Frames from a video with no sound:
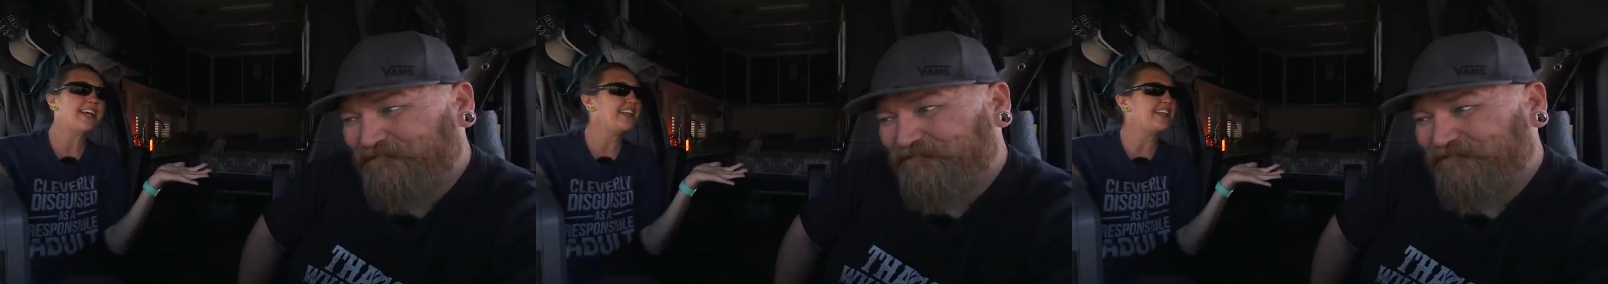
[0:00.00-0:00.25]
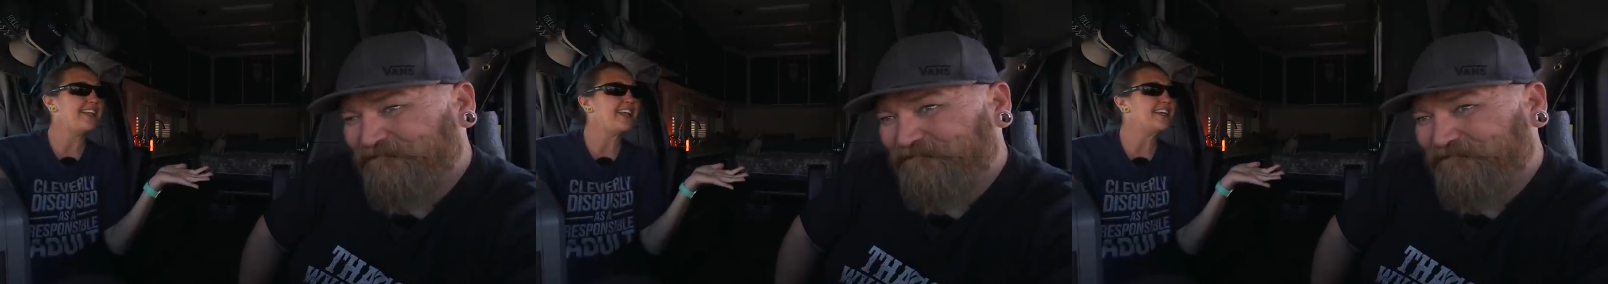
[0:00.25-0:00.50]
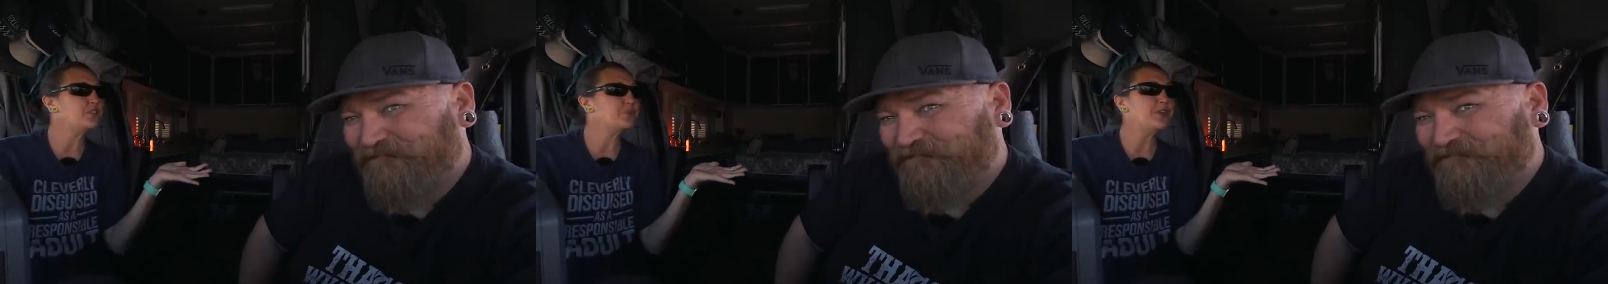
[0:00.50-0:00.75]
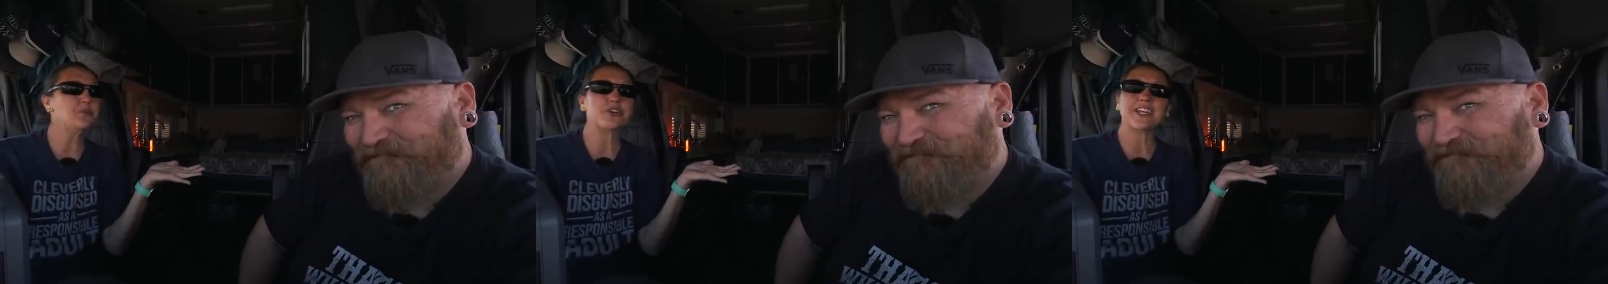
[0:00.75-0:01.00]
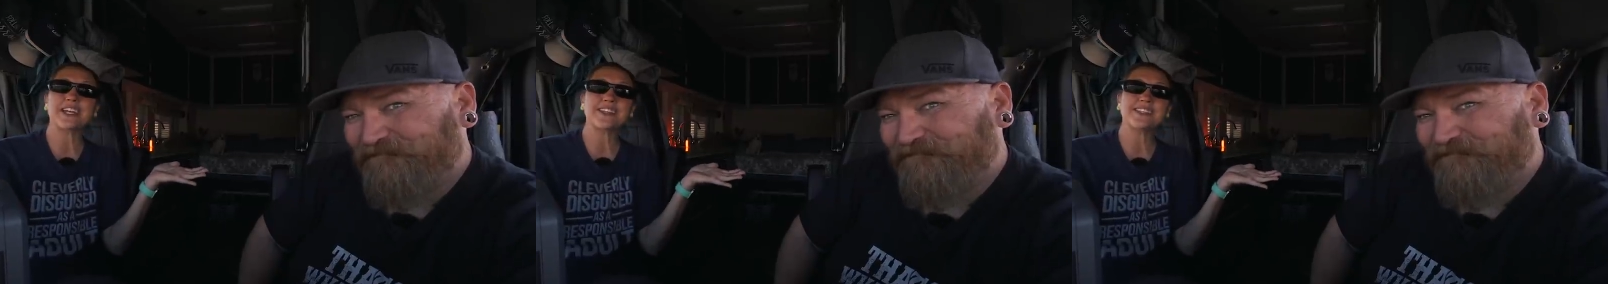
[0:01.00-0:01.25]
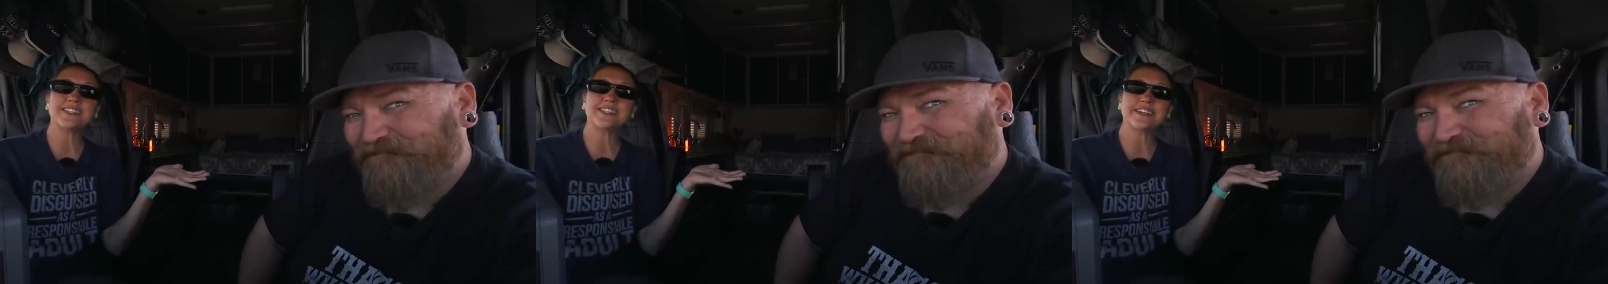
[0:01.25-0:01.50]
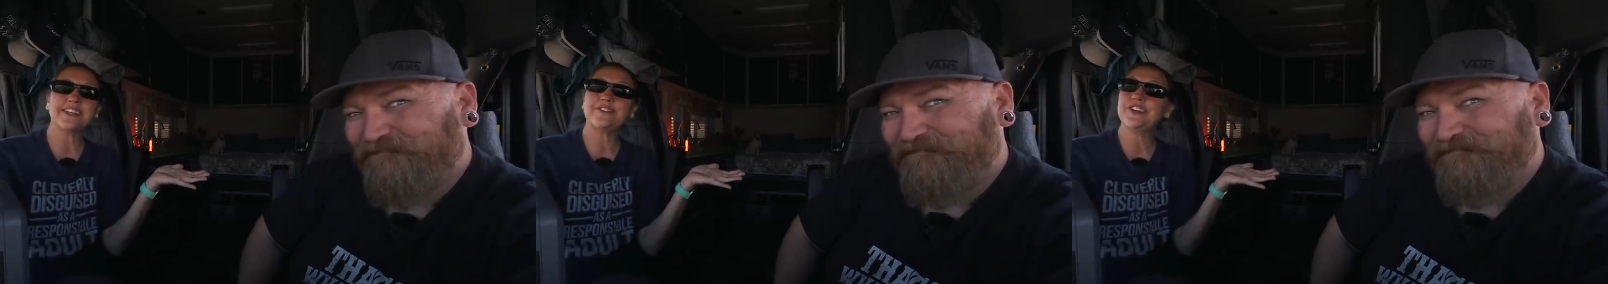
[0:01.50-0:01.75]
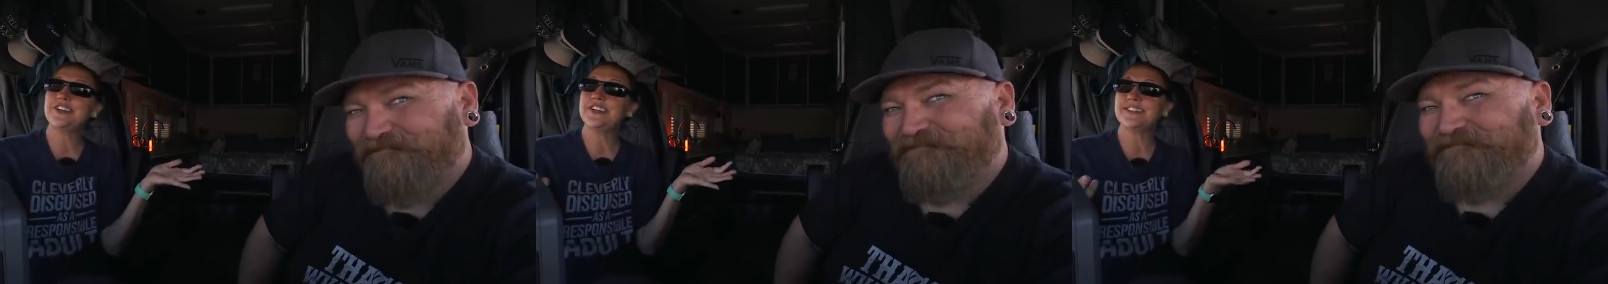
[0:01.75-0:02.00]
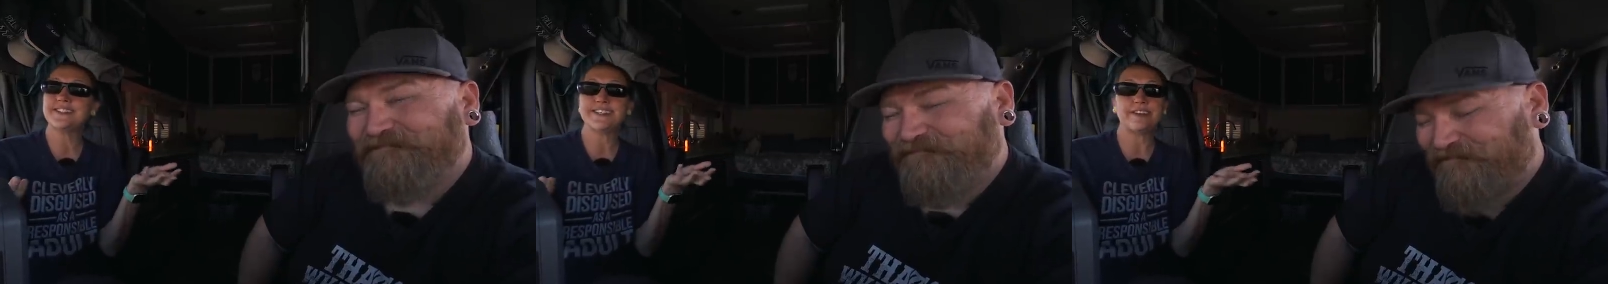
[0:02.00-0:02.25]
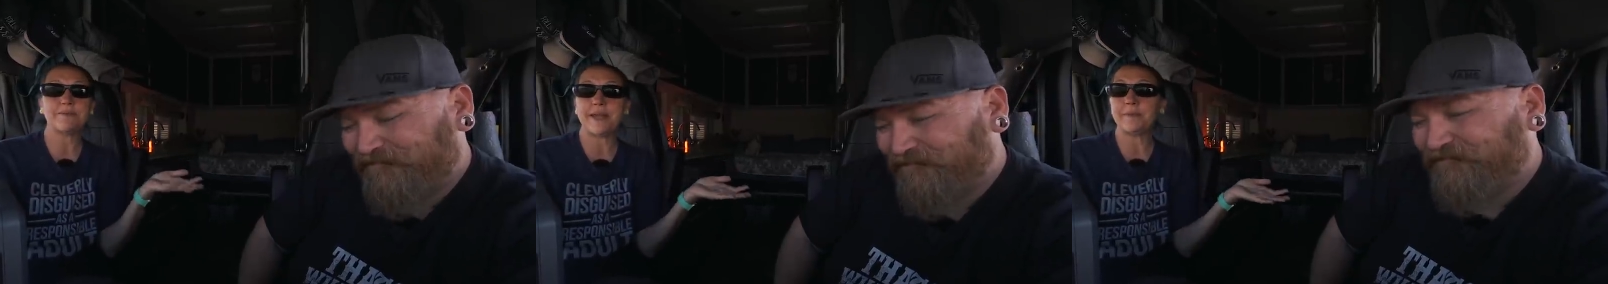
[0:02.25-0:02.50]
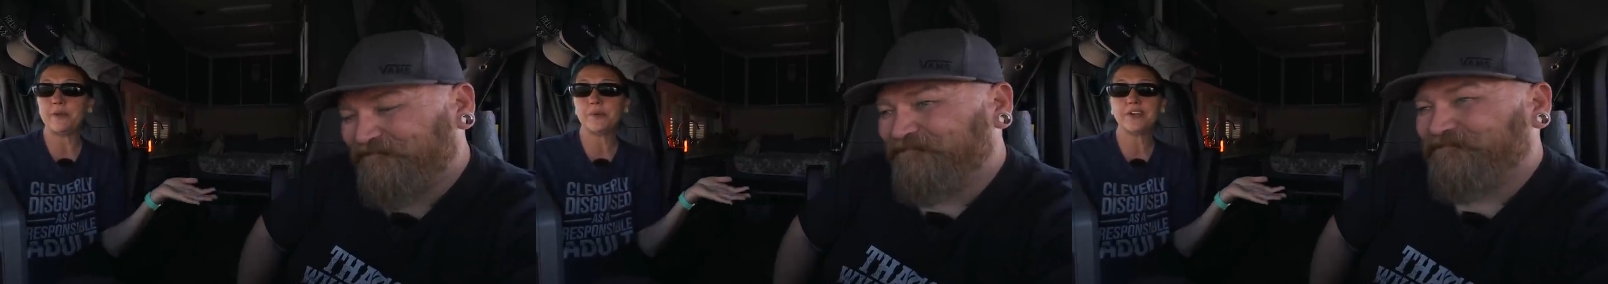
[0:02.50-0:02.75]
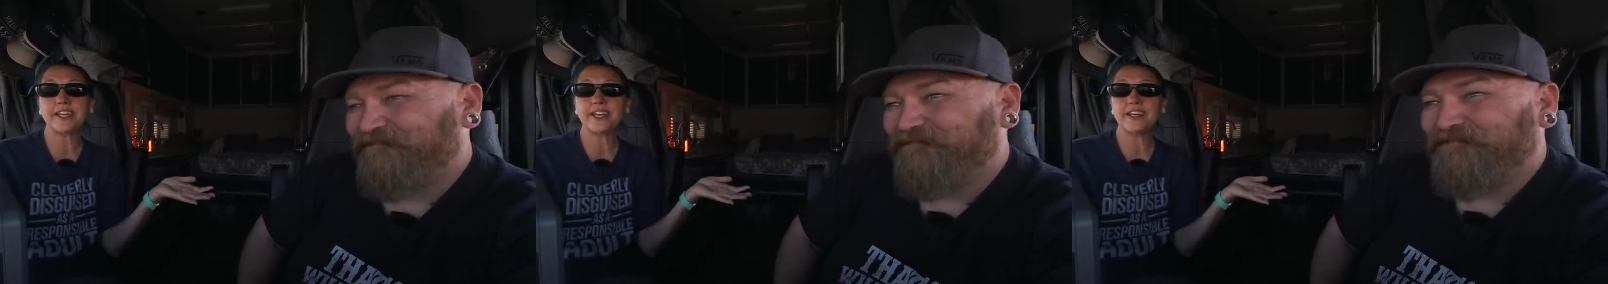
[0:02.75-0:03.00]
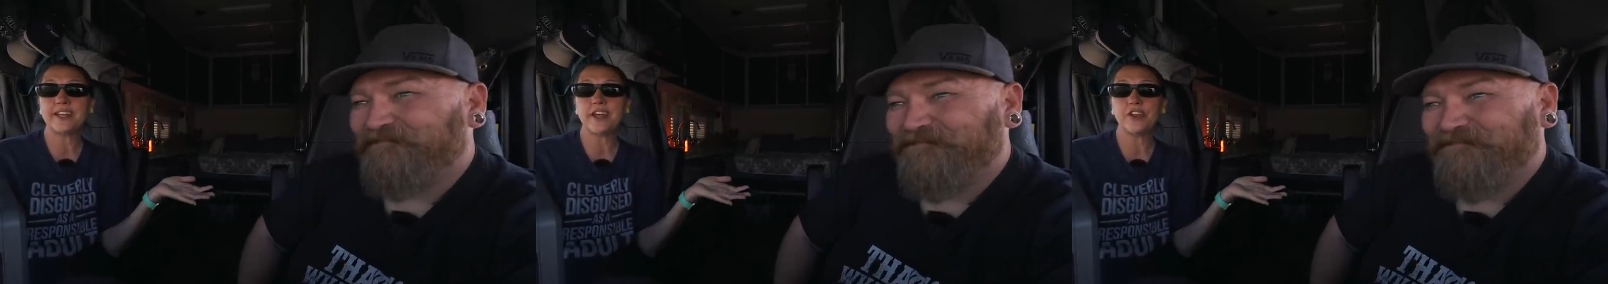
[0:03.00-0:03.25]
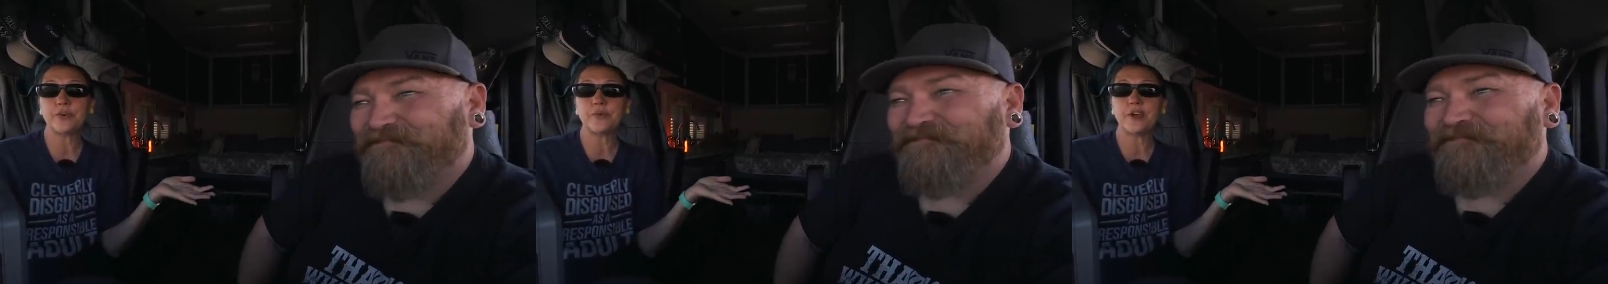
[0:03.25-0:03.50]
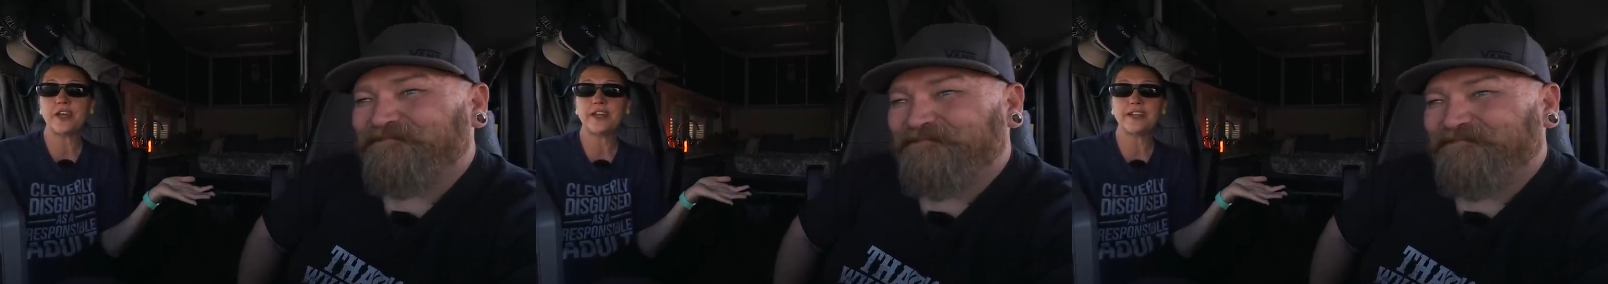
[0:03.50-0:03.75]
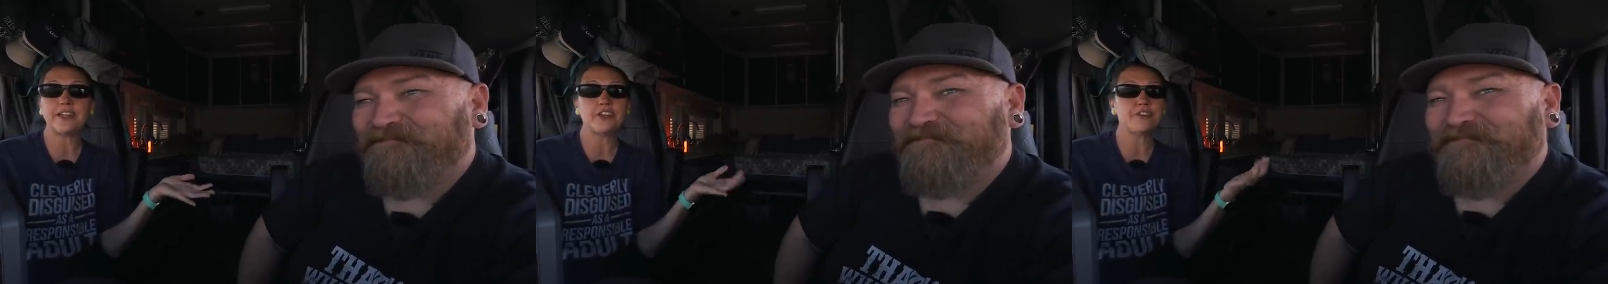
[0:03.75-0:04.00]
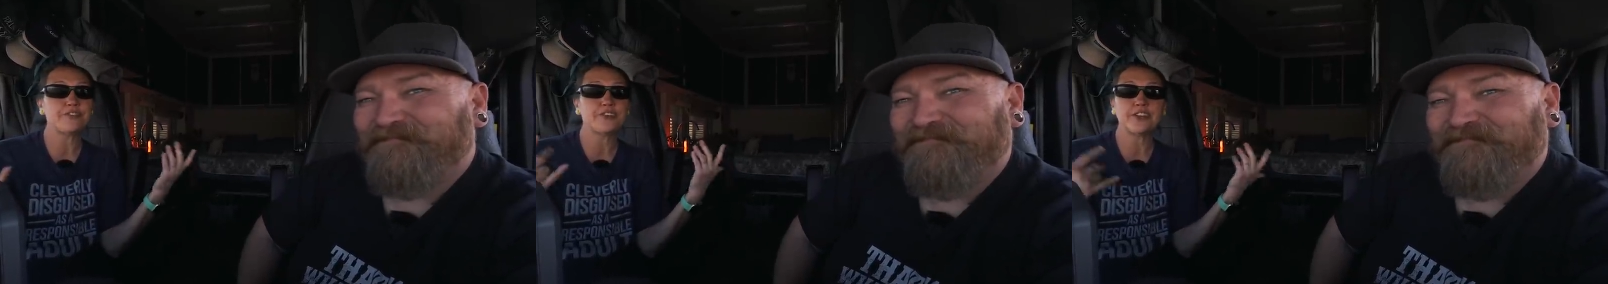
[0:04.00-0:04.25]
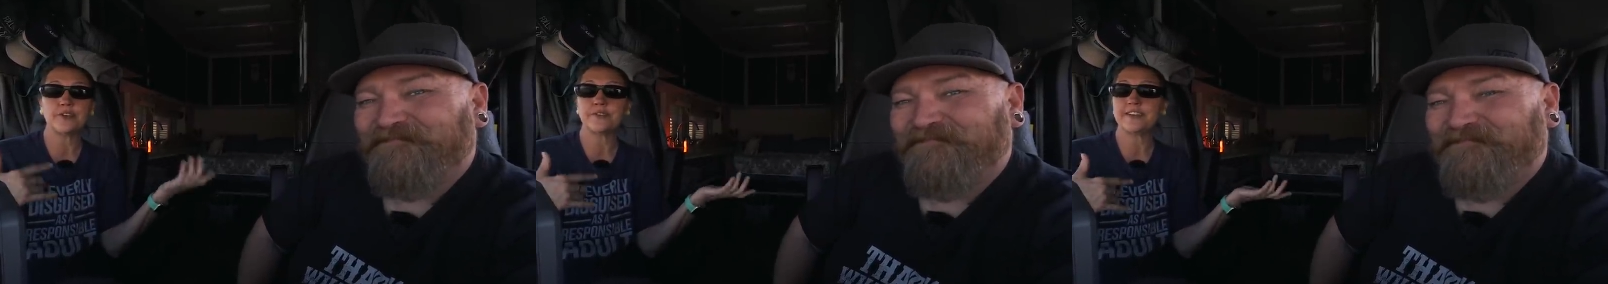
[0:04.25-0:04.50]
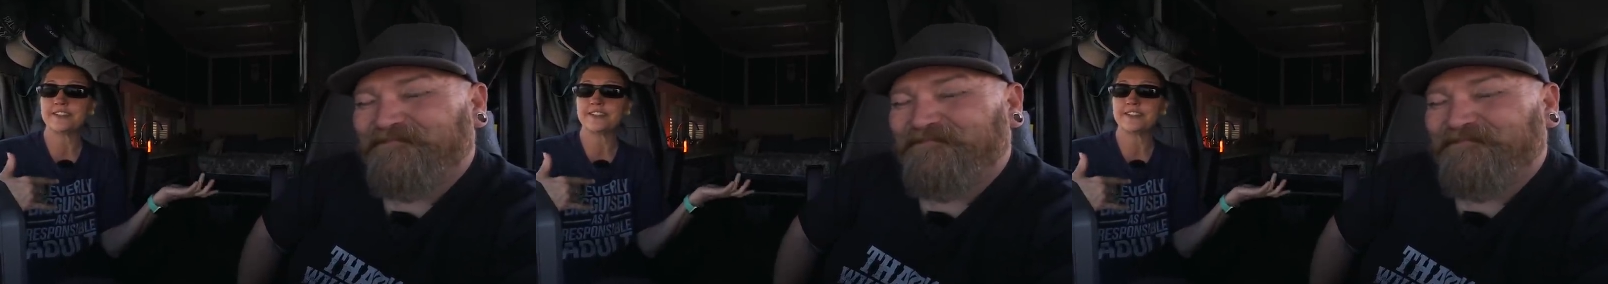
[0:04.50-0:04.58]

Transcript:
Speaker 1: And the next one, we'll get this delivered and see if maybe we'll get another run either for the,